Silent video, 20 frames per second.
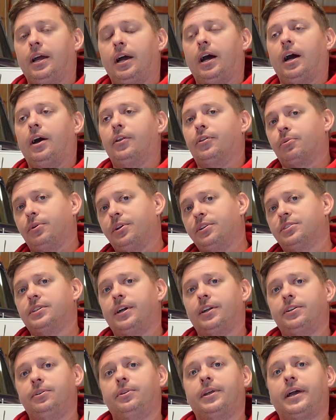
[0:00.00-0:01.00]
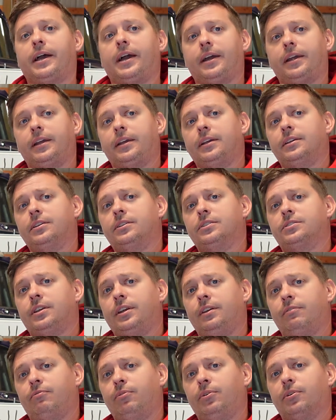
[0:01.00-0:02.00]
The reason I do that is
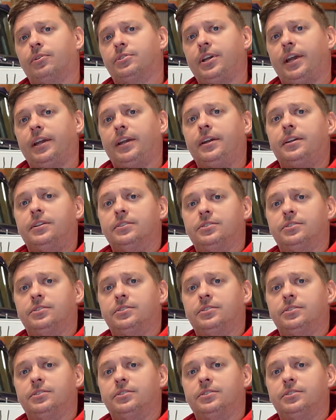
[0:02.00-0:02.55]
if we were taking